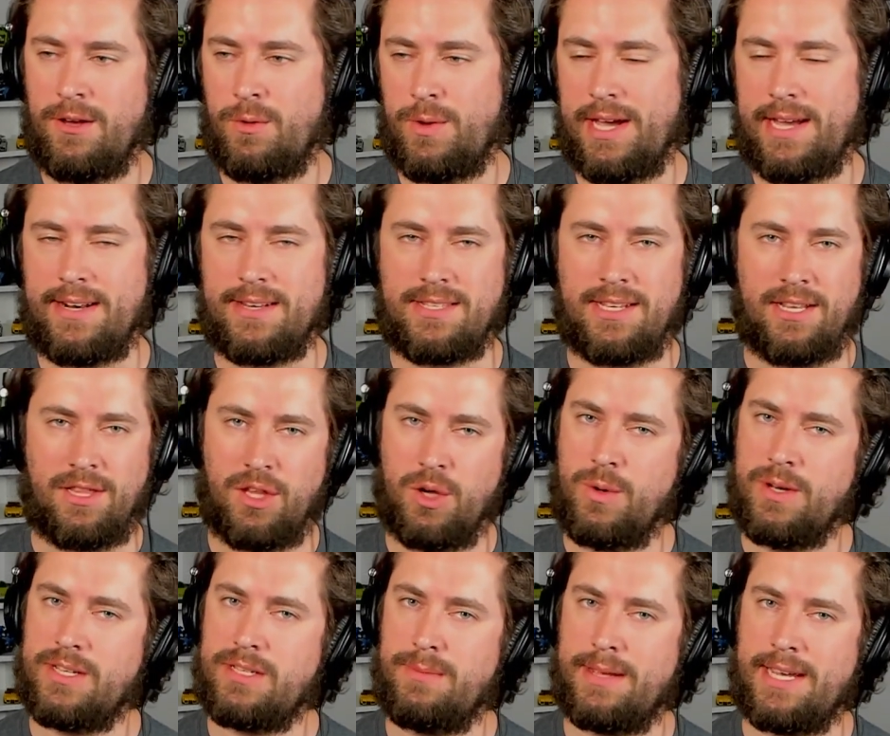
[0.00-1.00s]
We got to see
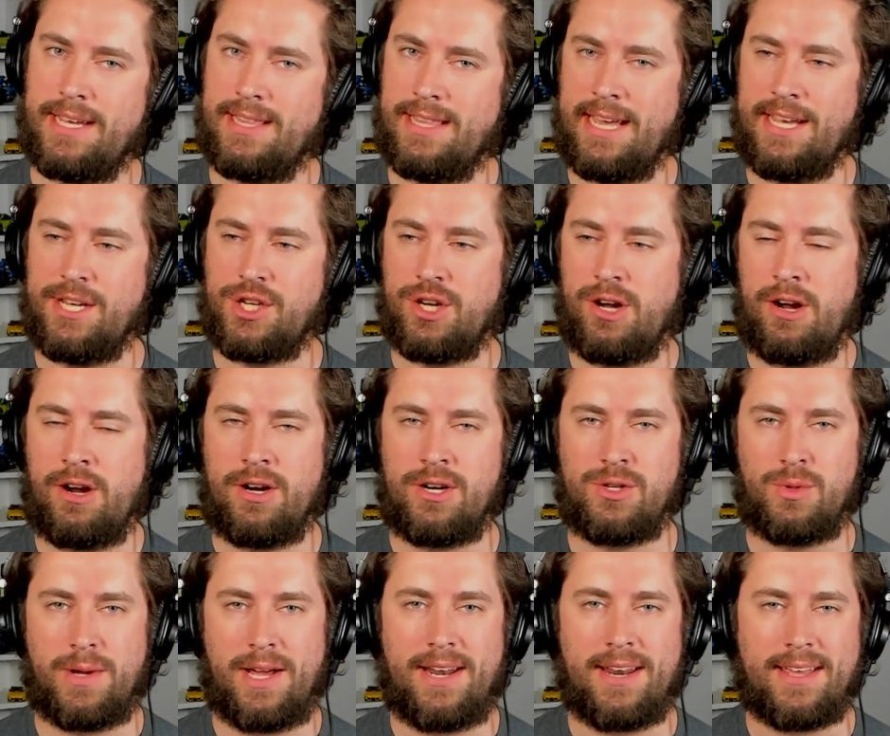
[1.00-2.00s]
Lewis make a late
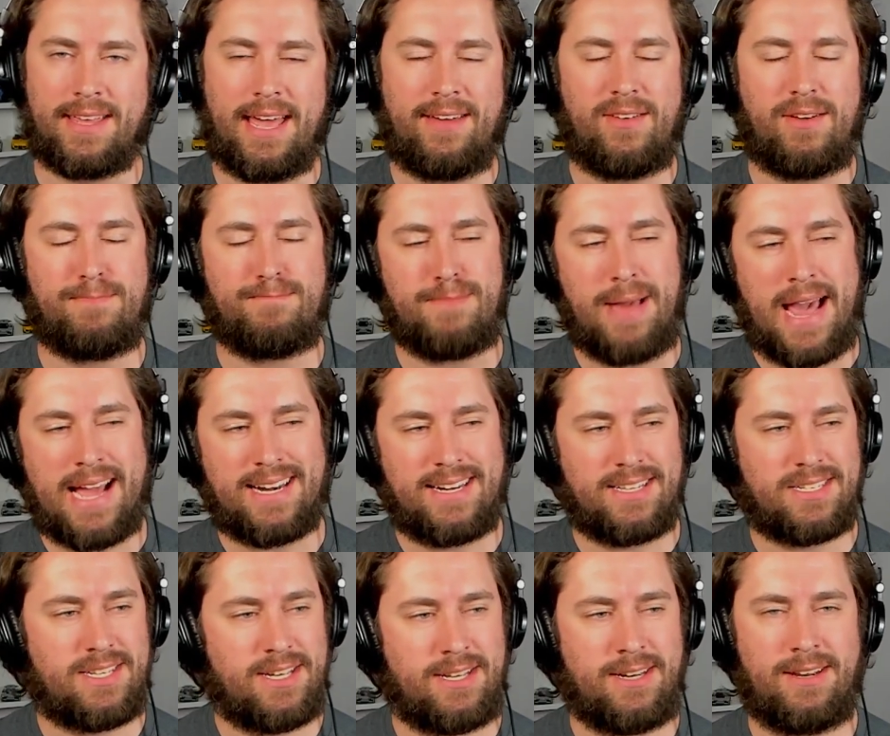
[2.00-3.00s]
charge. We got a Kevin
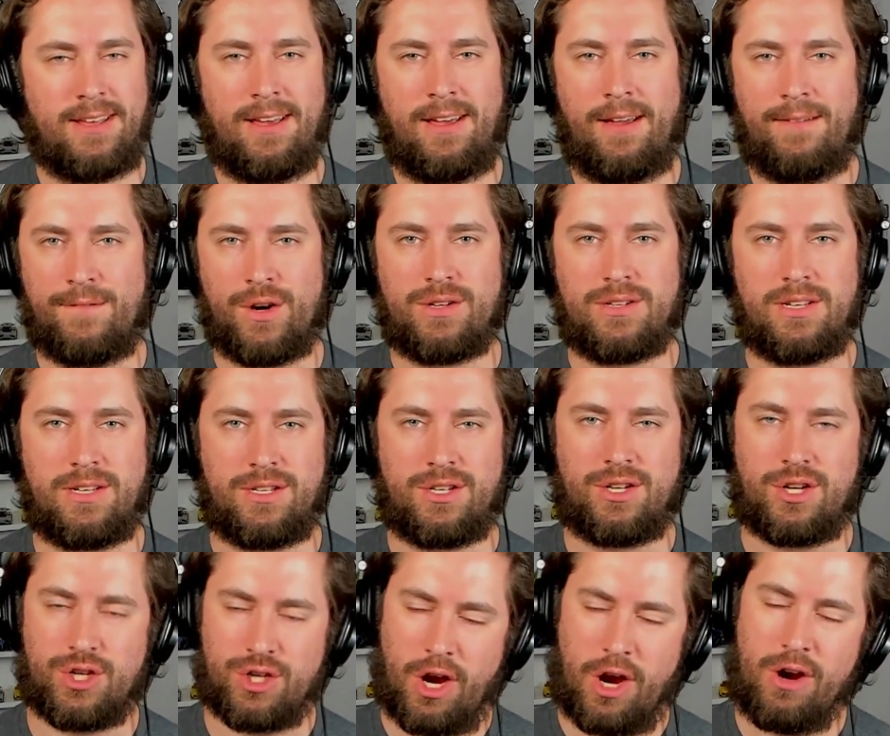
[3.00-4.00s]
Magnussen versus
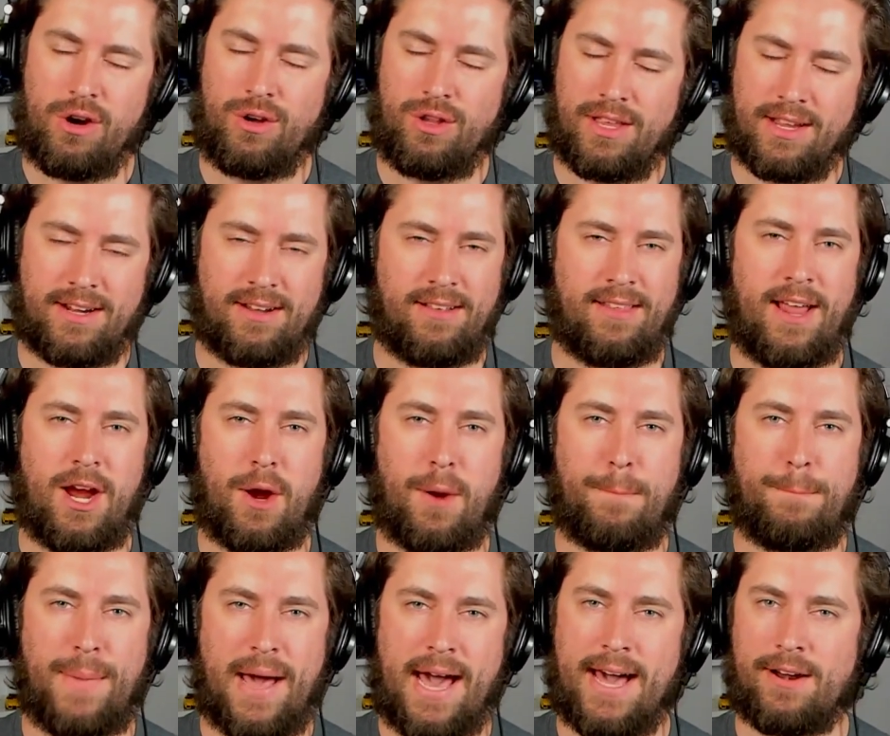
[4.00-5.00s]
Charles
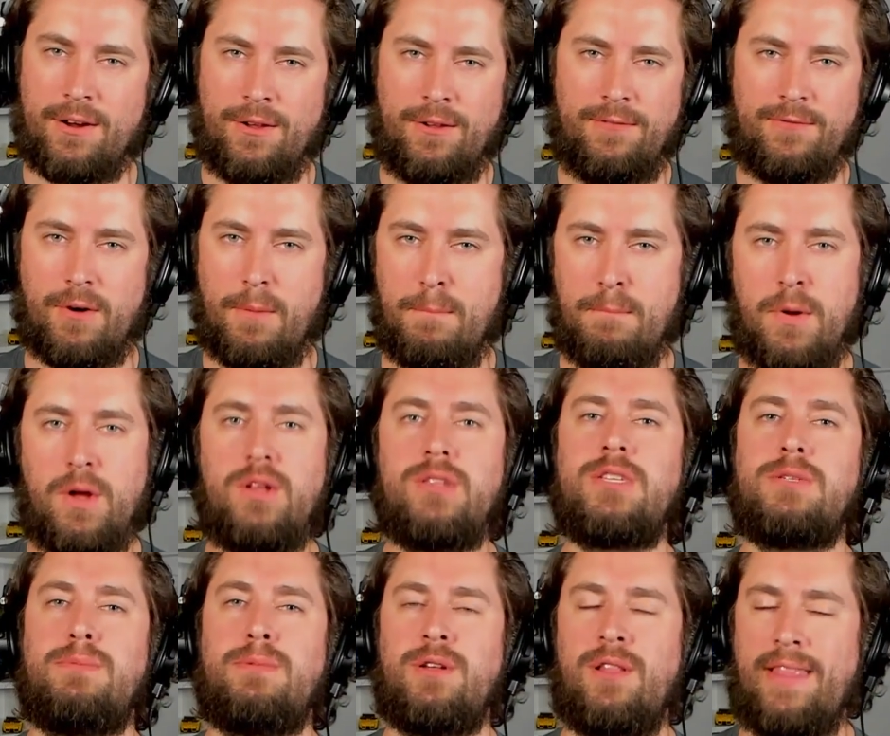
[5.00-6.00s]
Leclerc battle for
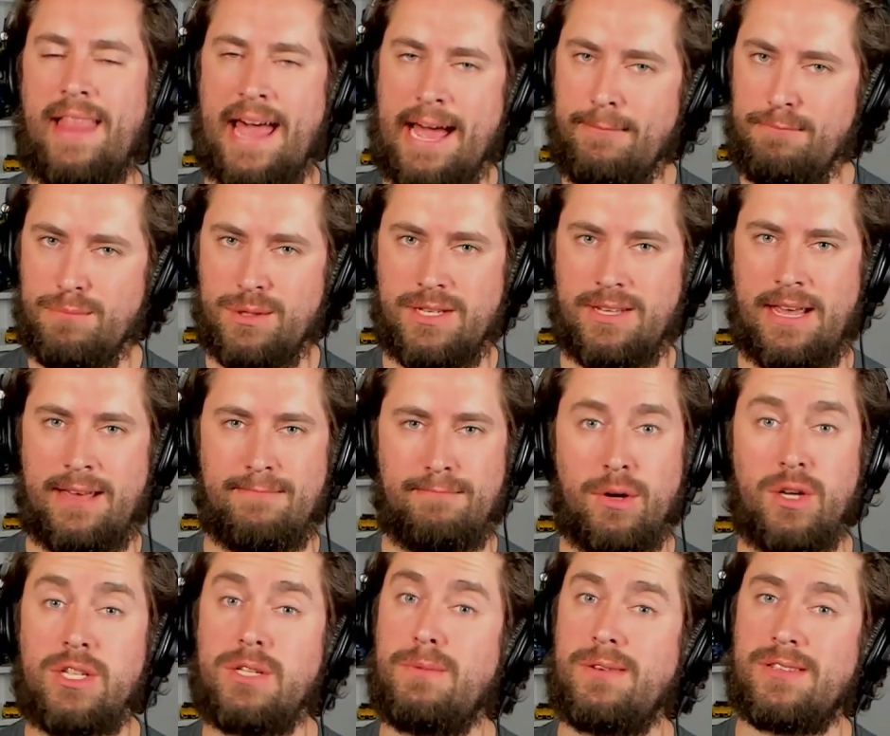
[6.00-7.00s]
multiple laps and
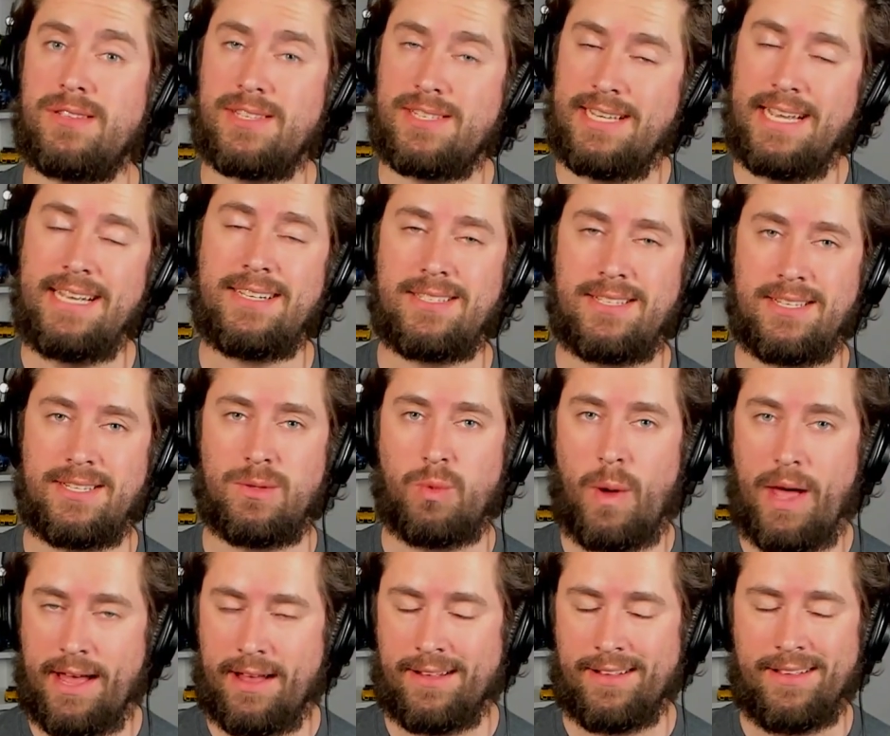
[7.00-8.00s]
multiple stints as
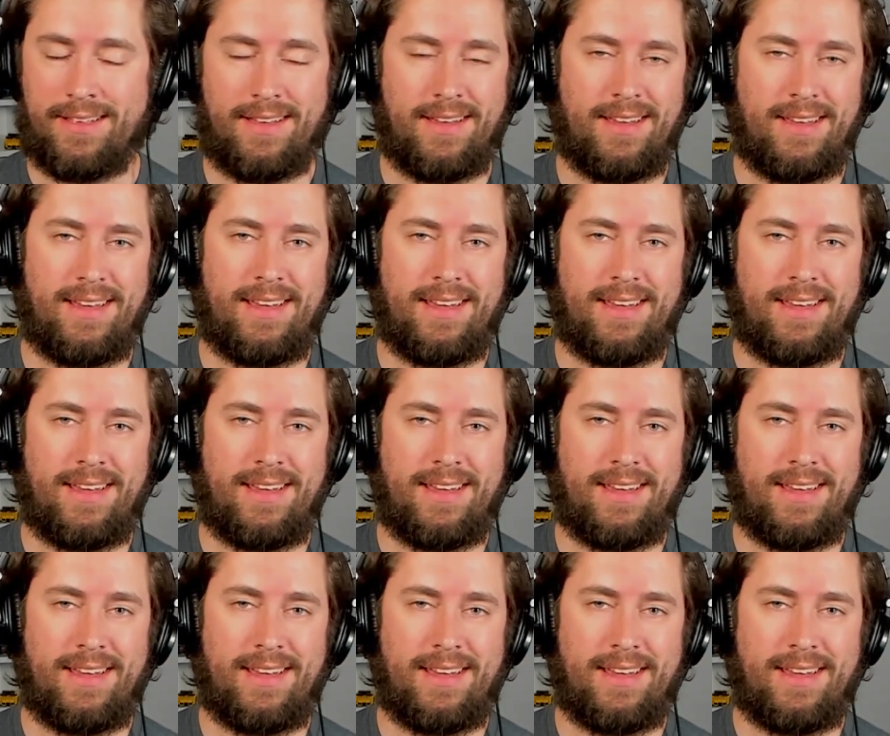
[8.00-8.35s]
well.